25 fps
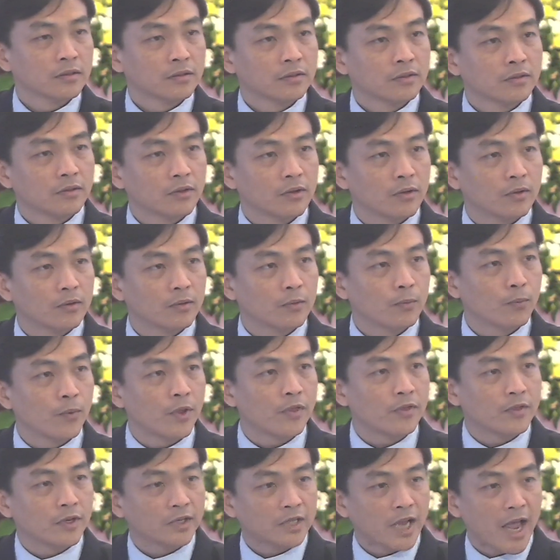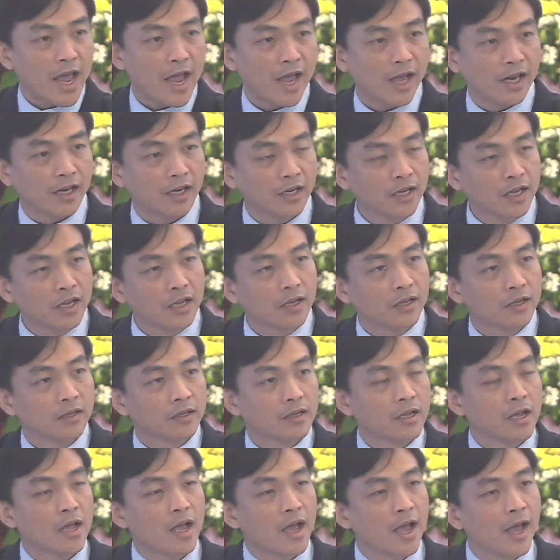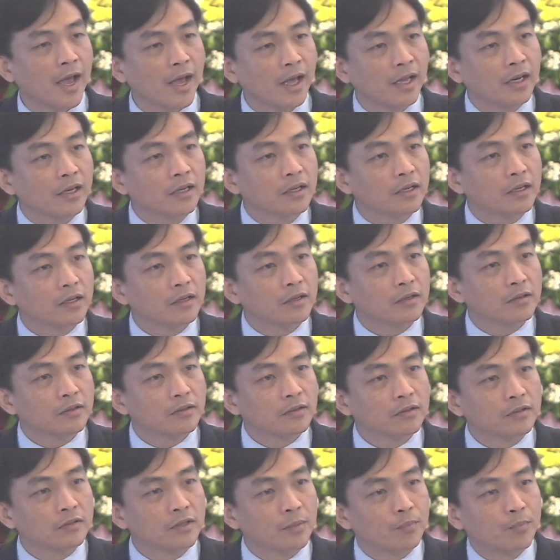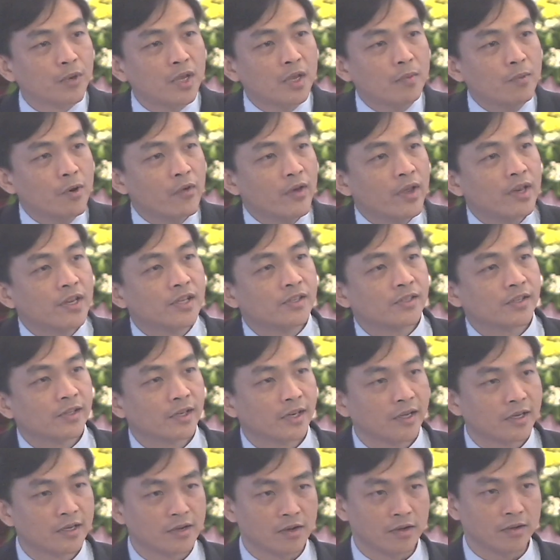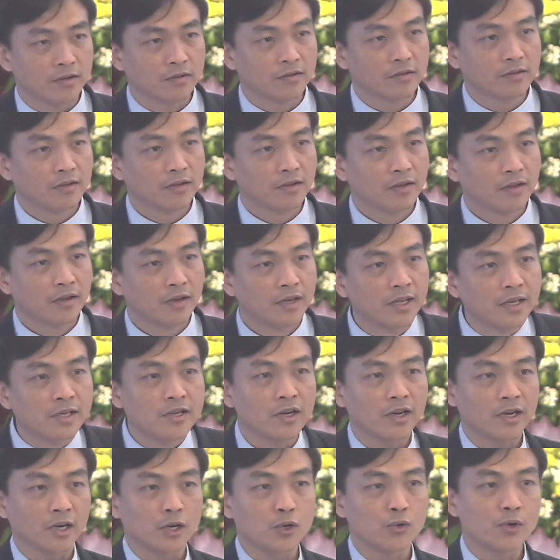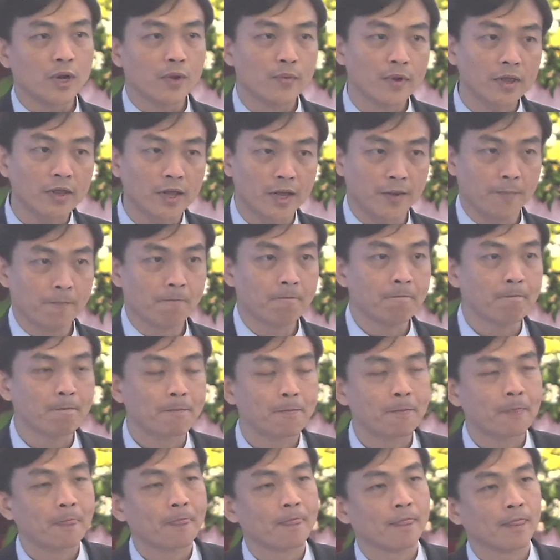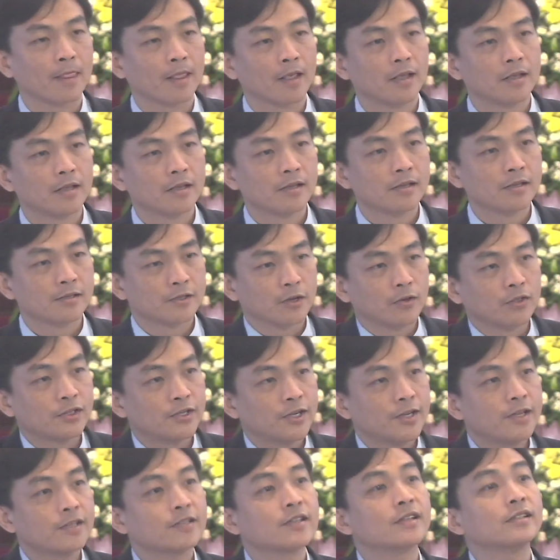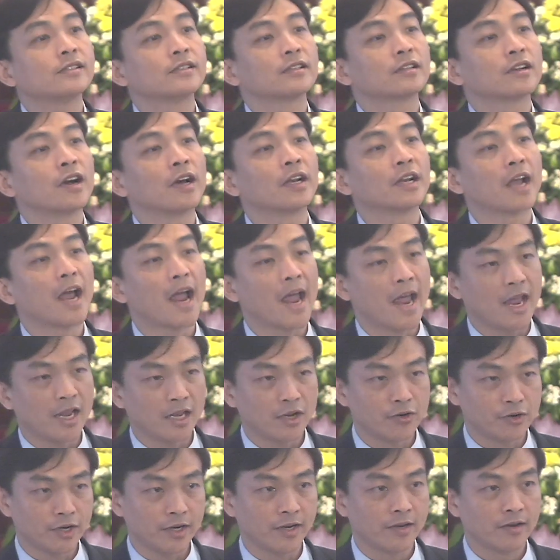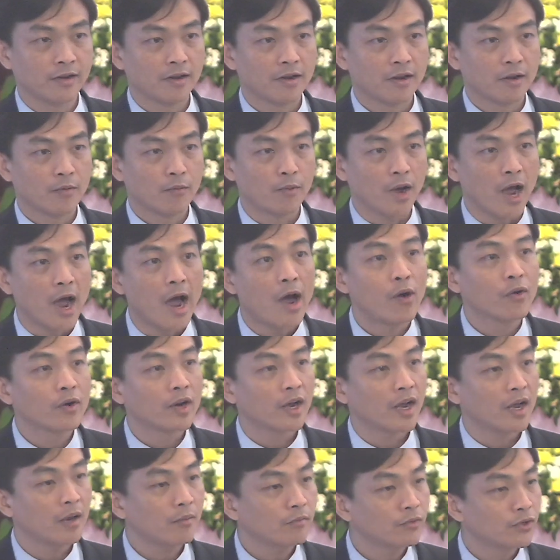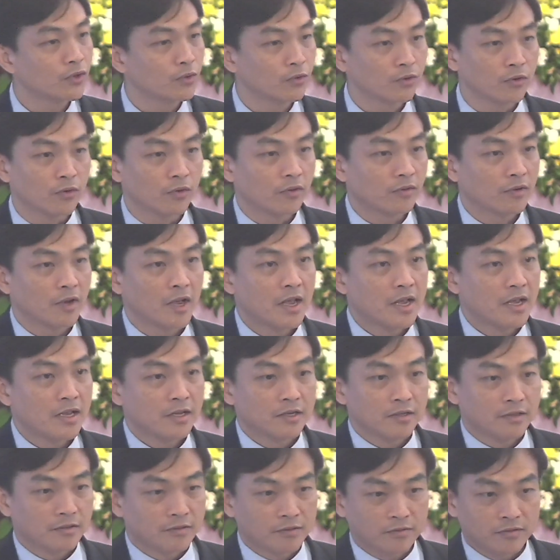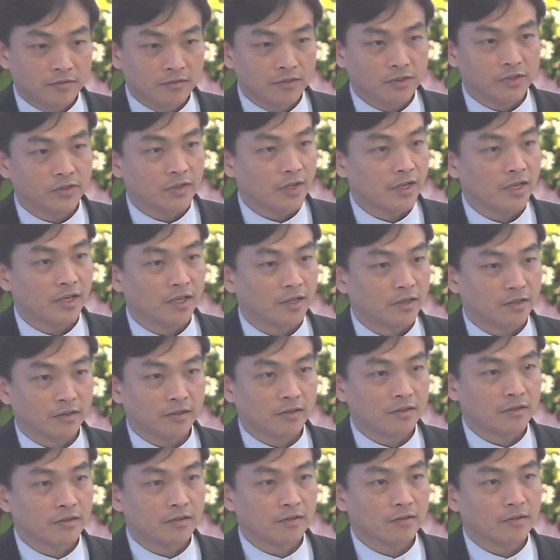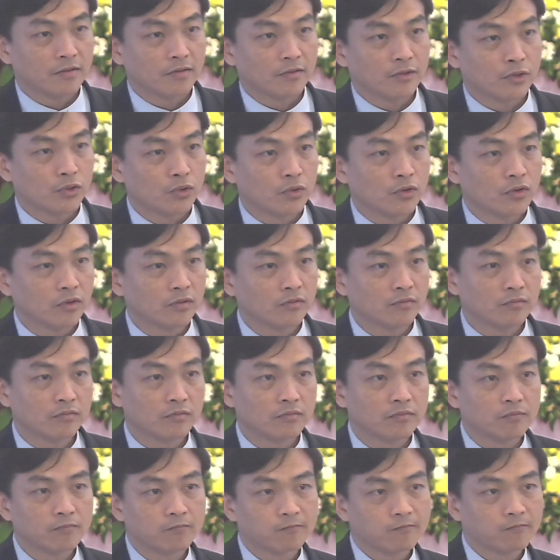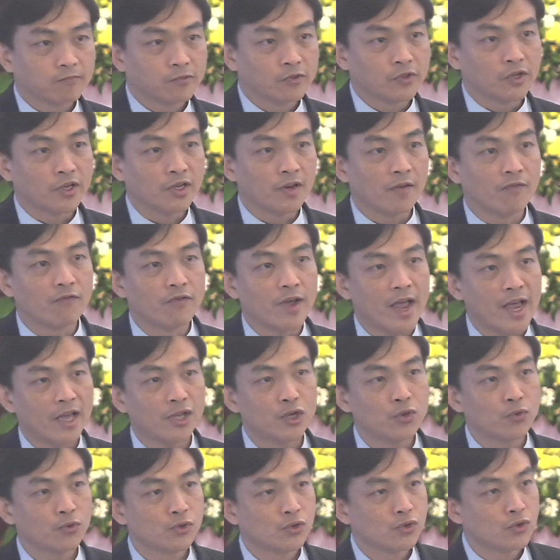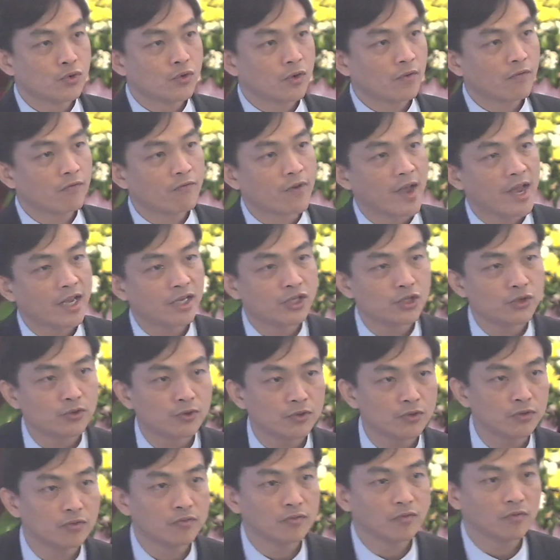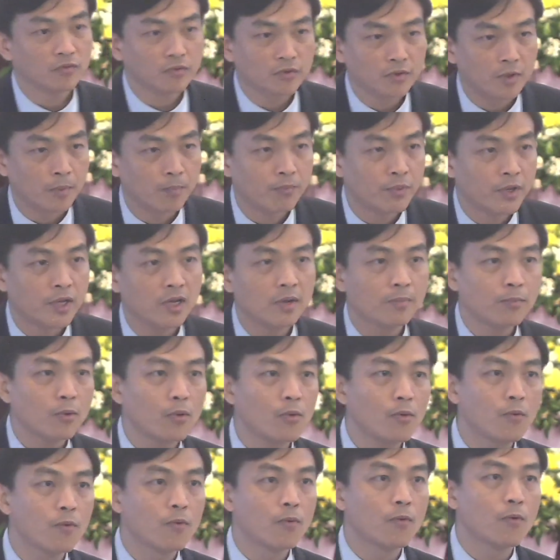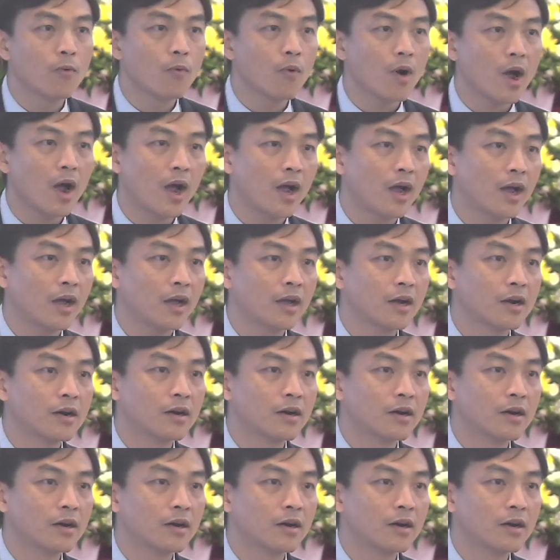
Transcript: you know, withered hand. And the people in the synagogue did not agree with him. So Jesus got angry. Well, how come you don't see the, you don't see the value, you don't value the people who are